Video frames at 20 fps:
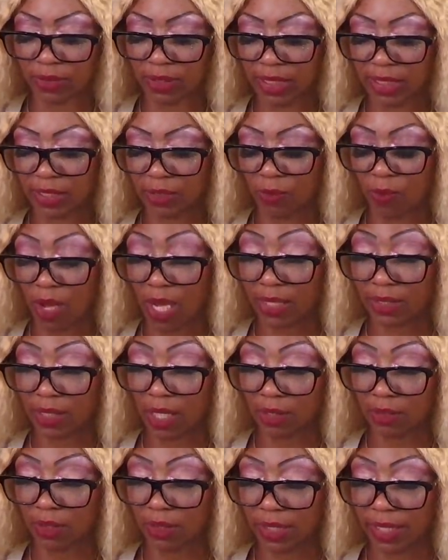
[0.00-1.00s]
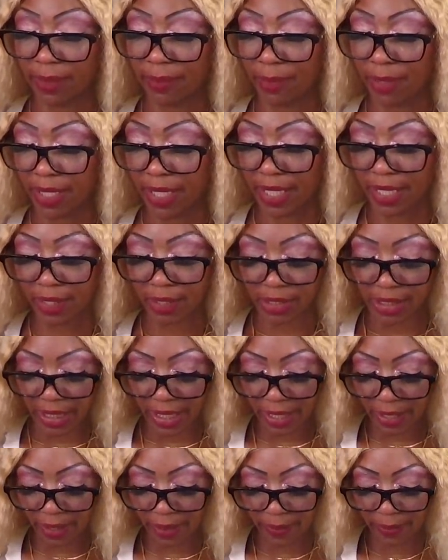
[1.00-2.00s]
Six of Wands, also Libra and energy
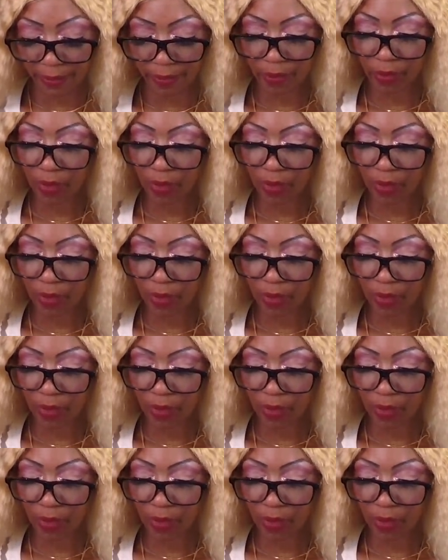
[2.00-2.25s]
here.